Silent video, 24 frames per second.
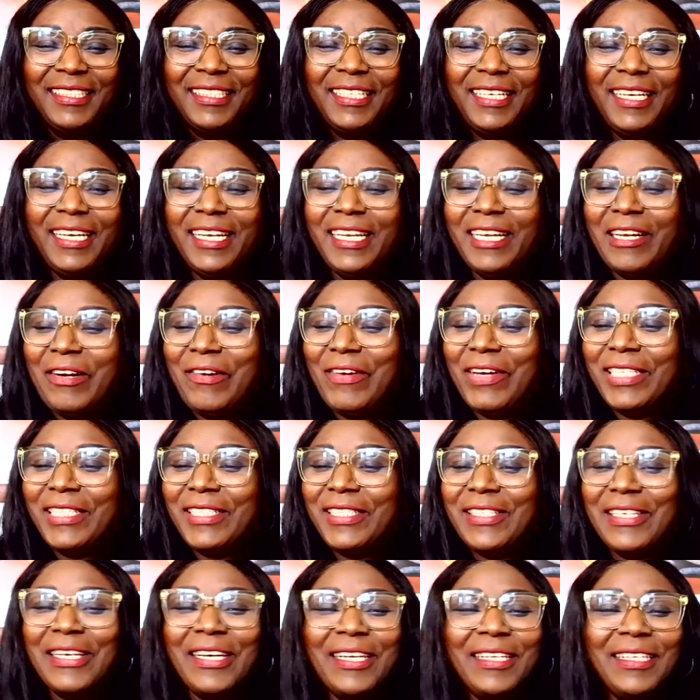Any
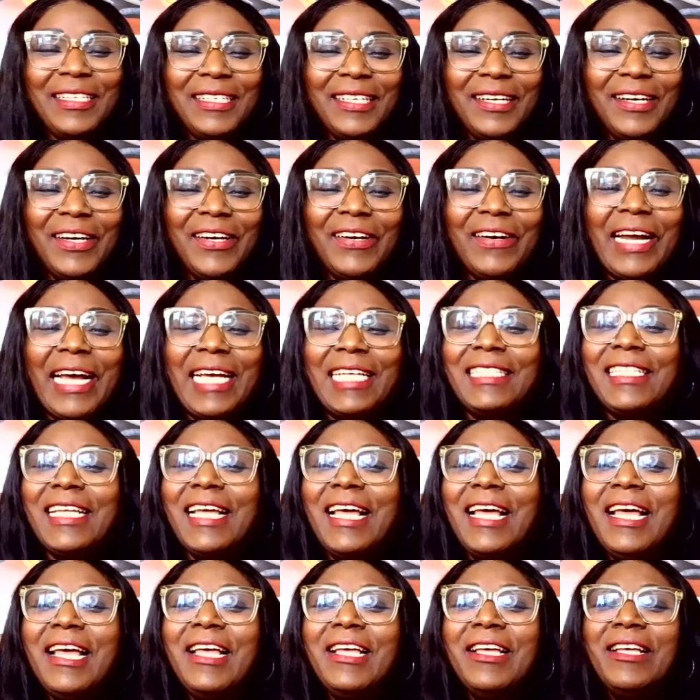question? All right.
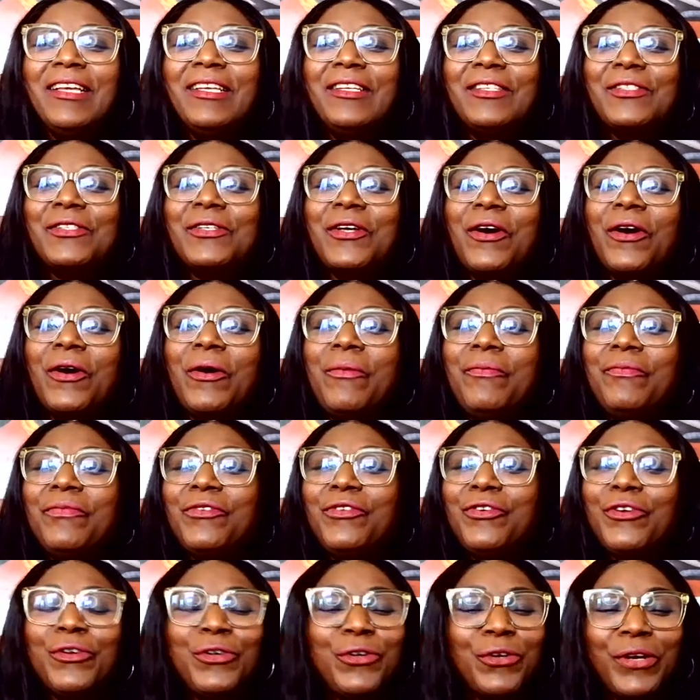So
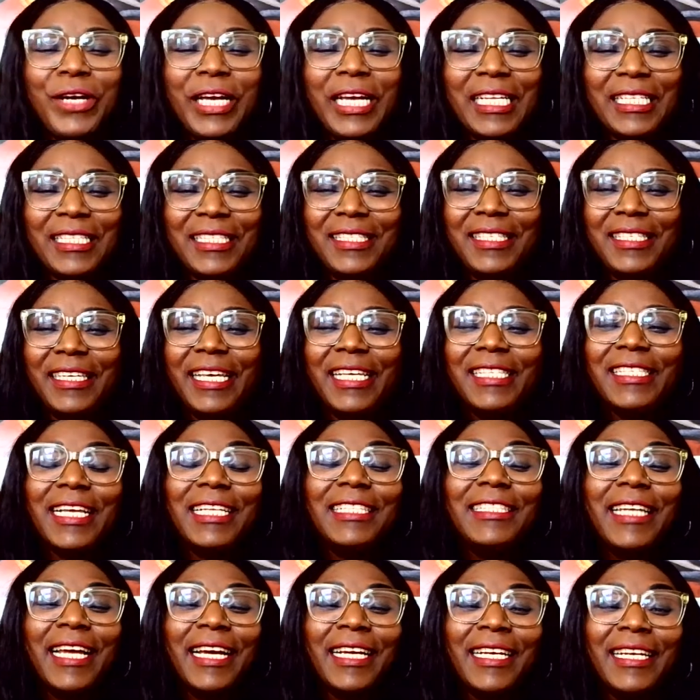you do it. It's a
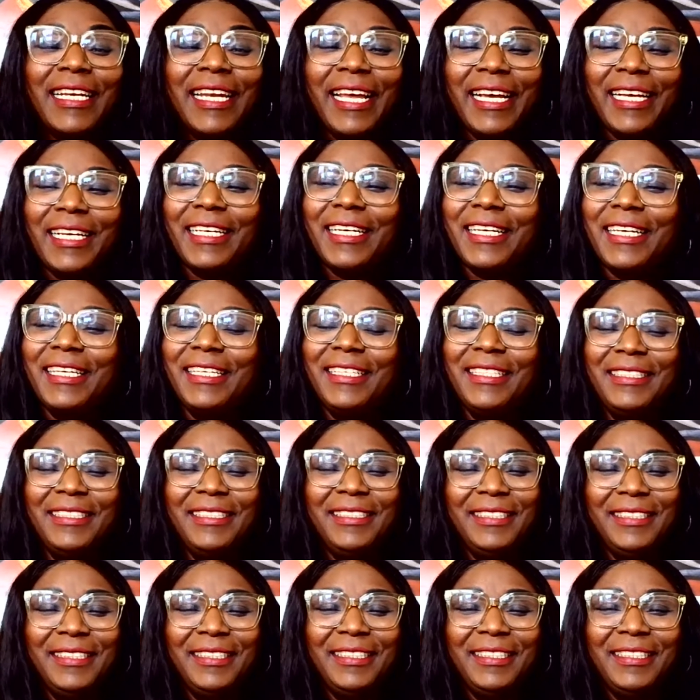technique.
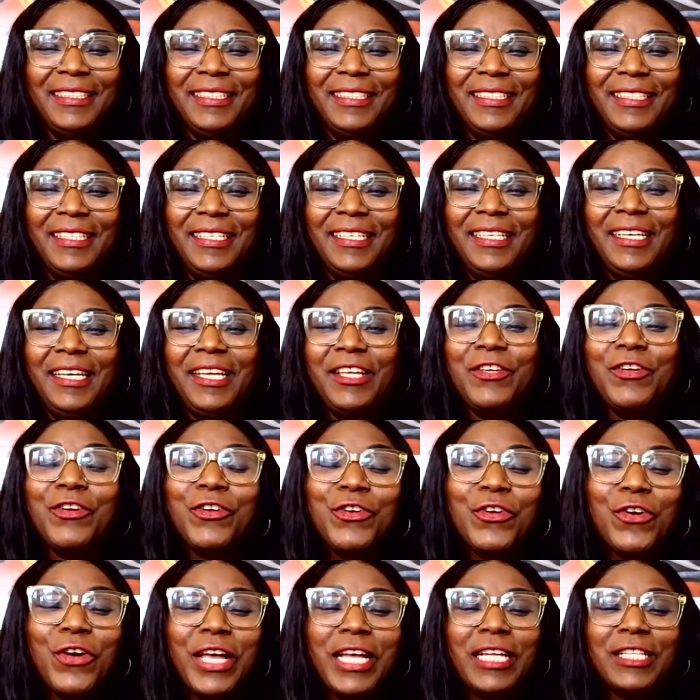You
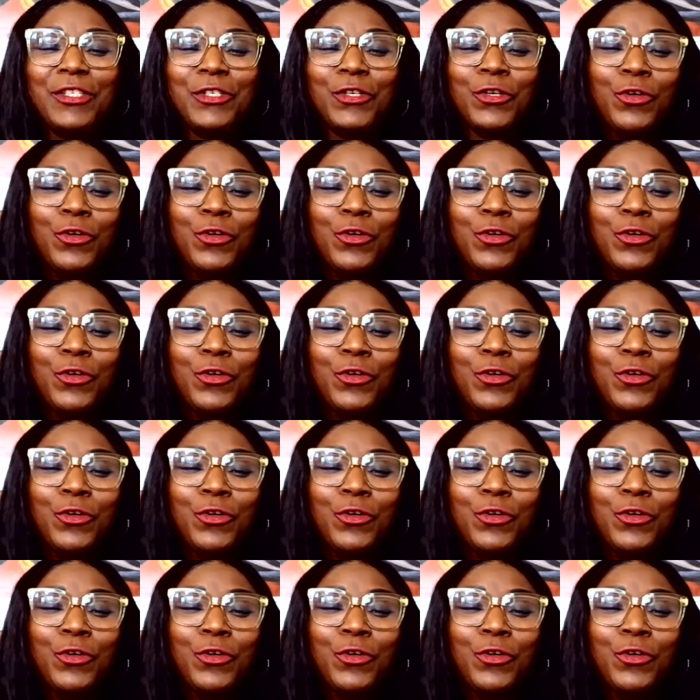do it.